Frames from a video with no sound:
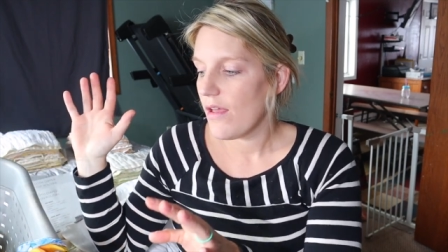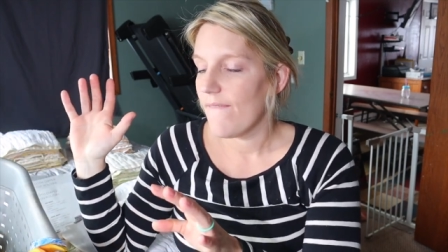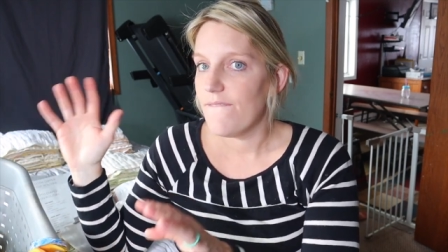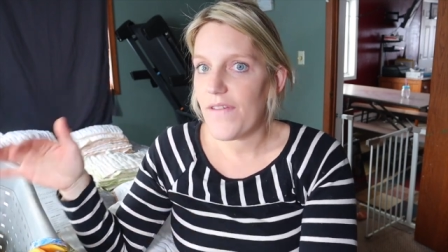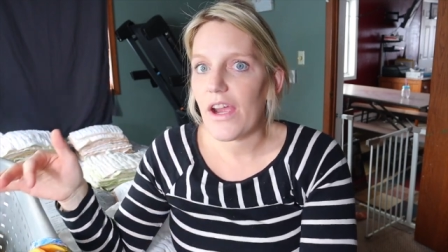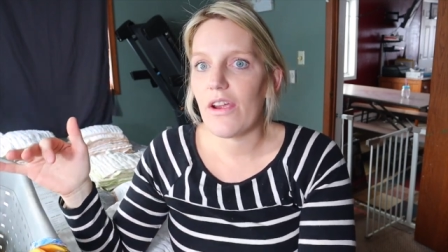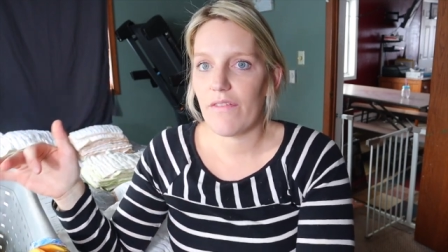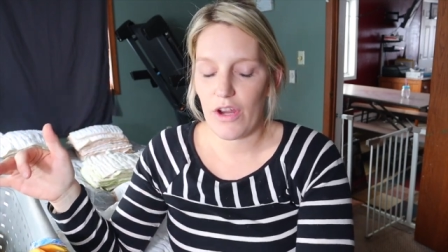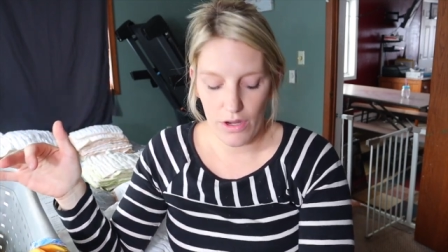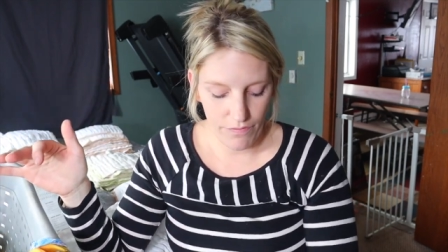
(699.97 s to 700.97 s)
Very,
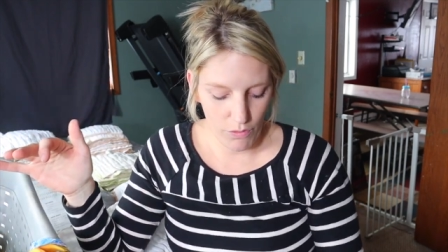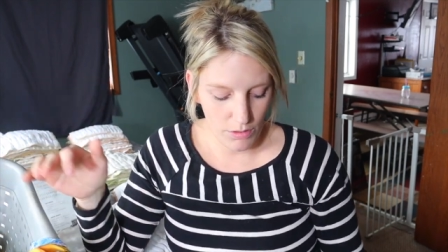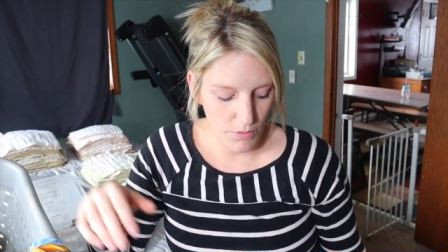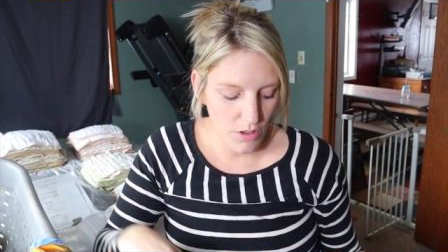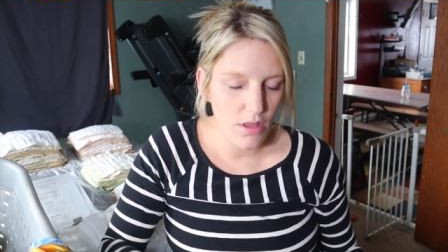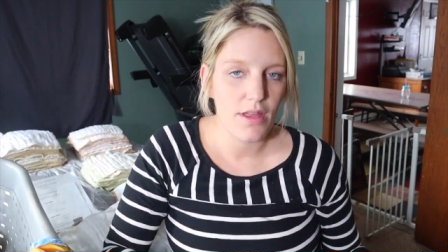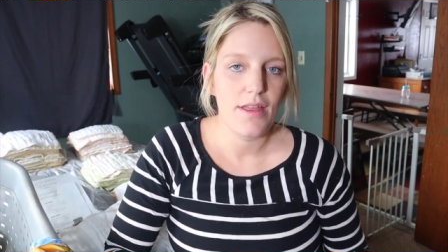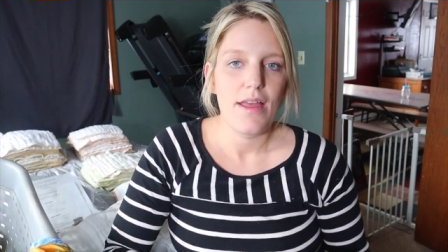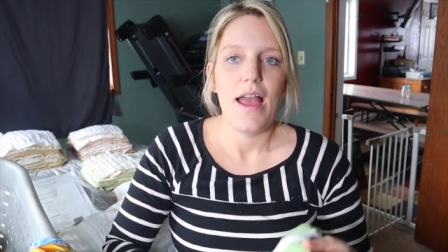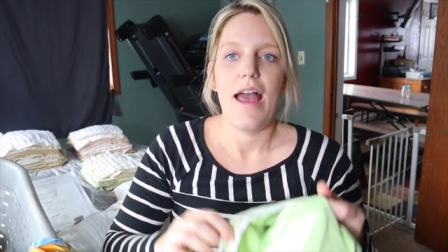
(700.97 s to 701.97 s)
very affordable.
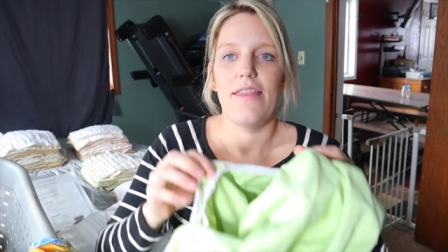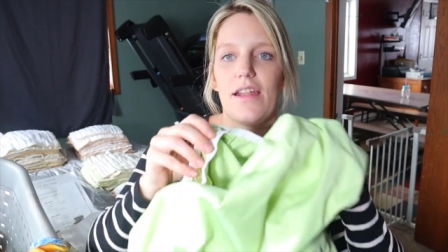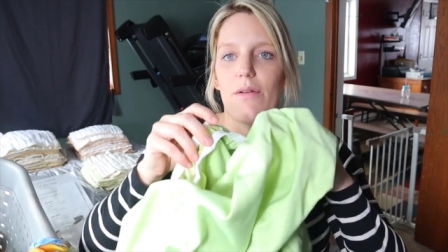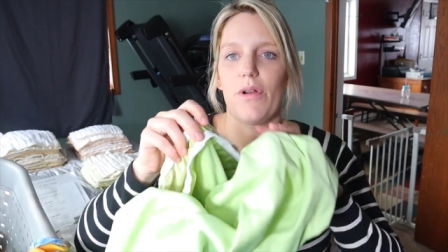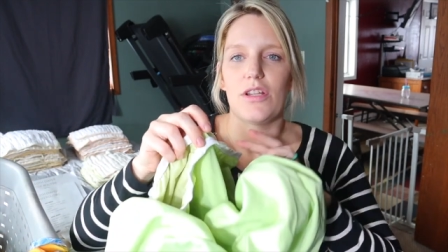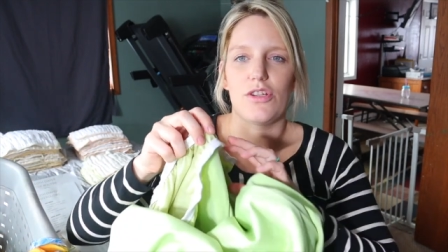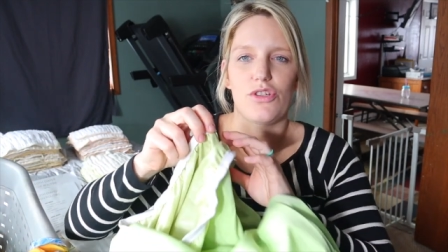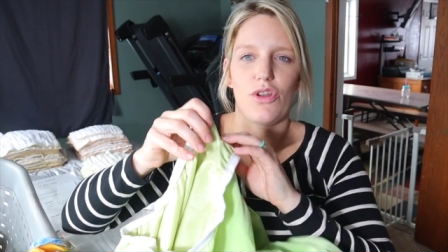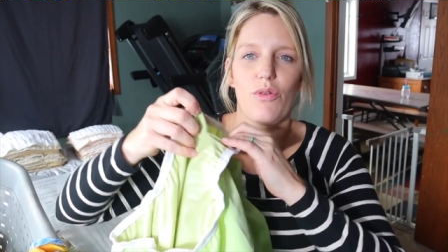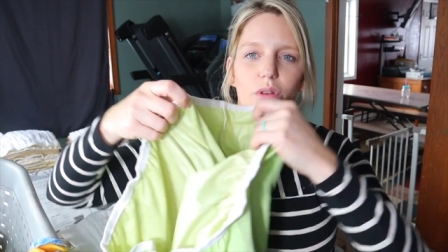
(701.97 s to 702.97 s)
And then I wanted to
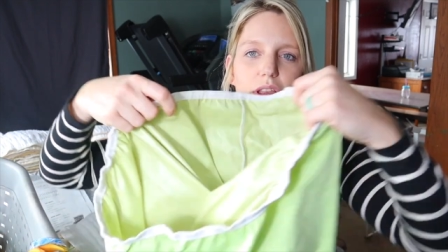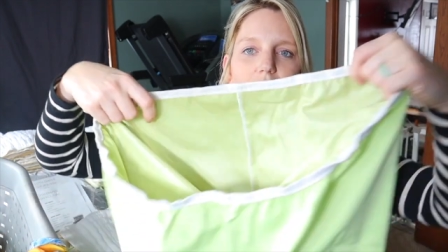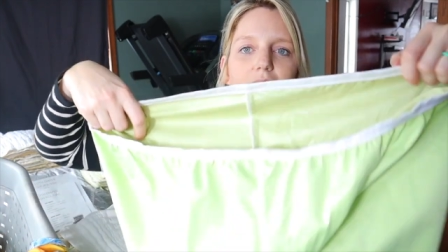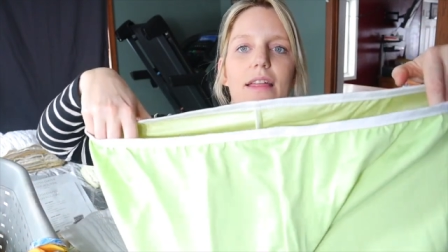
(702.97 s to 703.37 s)
show you real quick.